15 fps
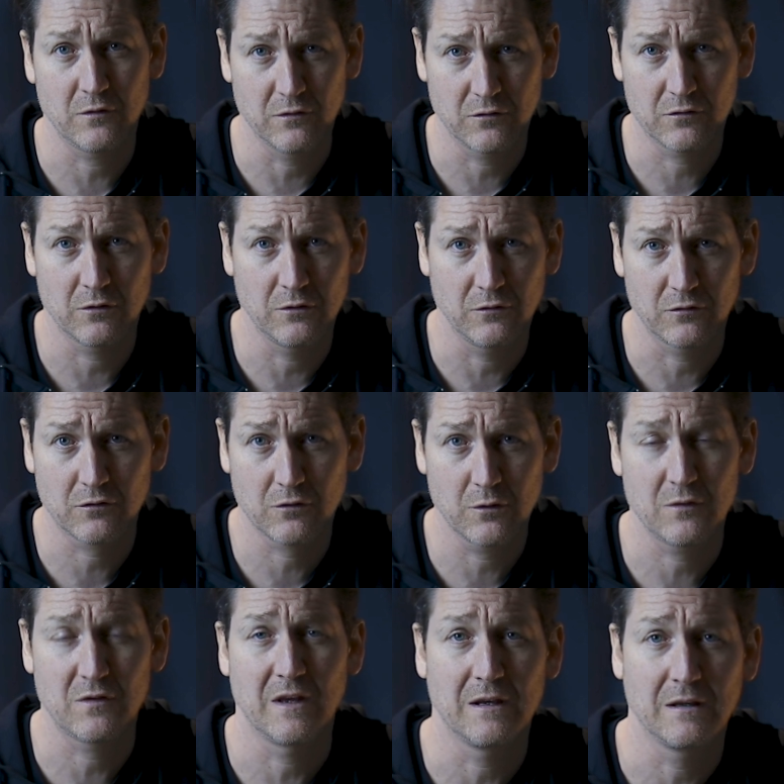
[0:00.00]
and you're screwing your
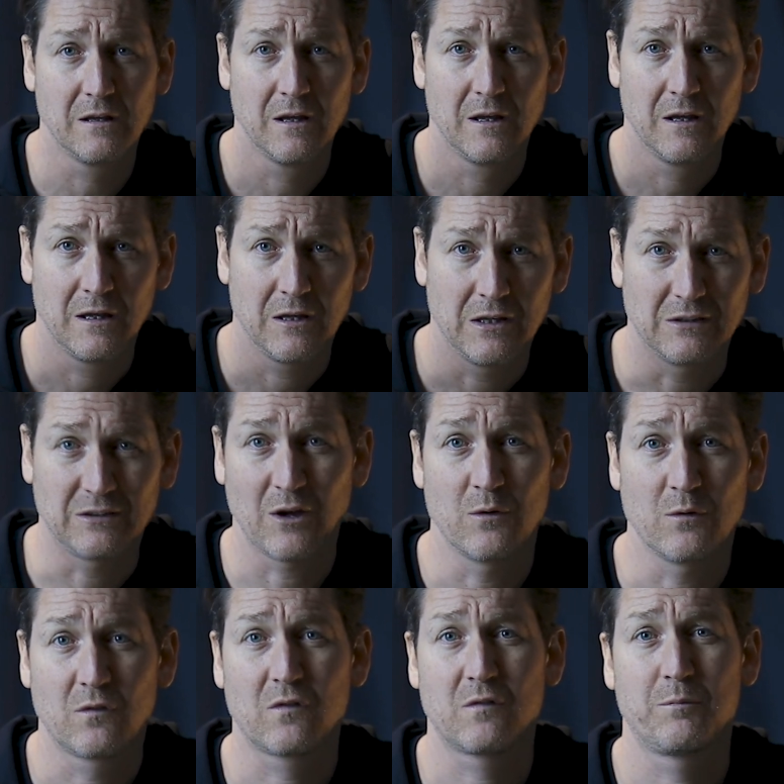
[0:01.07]
screws in, you
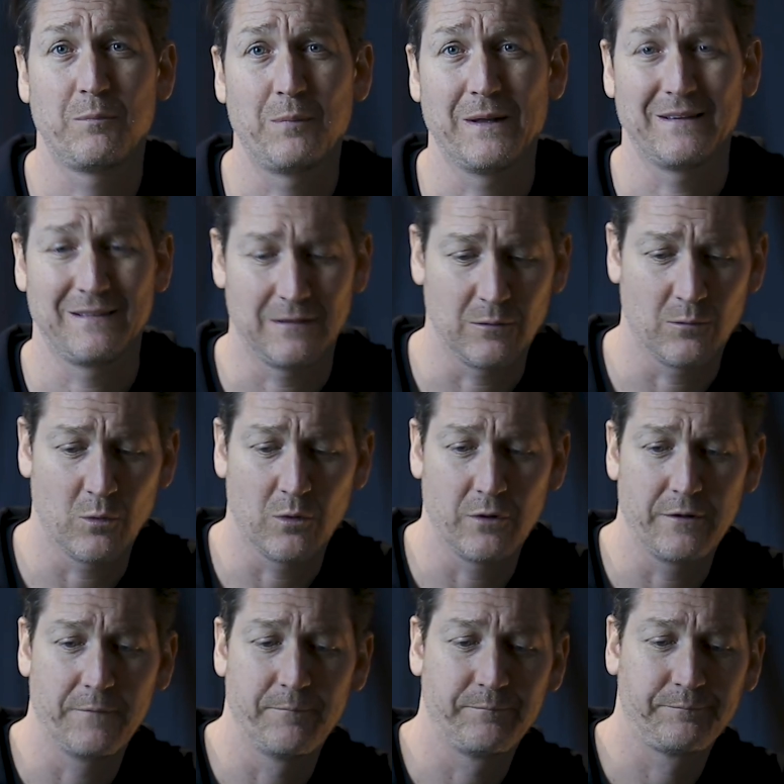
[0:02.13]
don't split the wood.